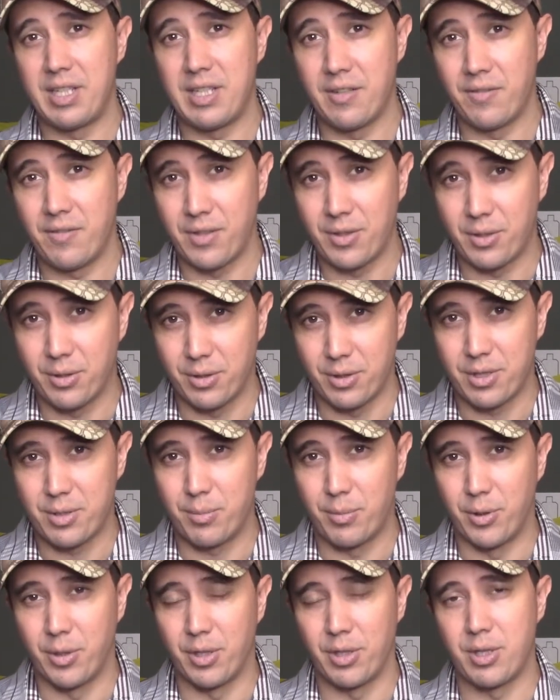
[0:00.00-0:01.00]
difficult
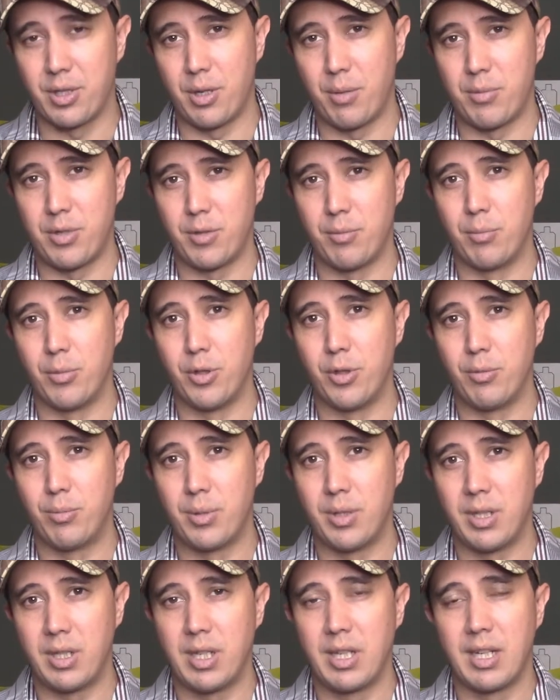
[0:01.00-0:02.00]
sport in terms of
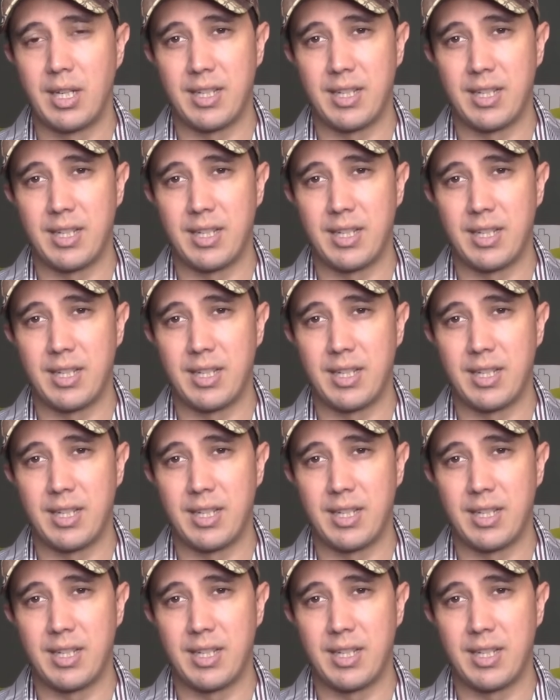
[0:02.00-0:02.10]
movement.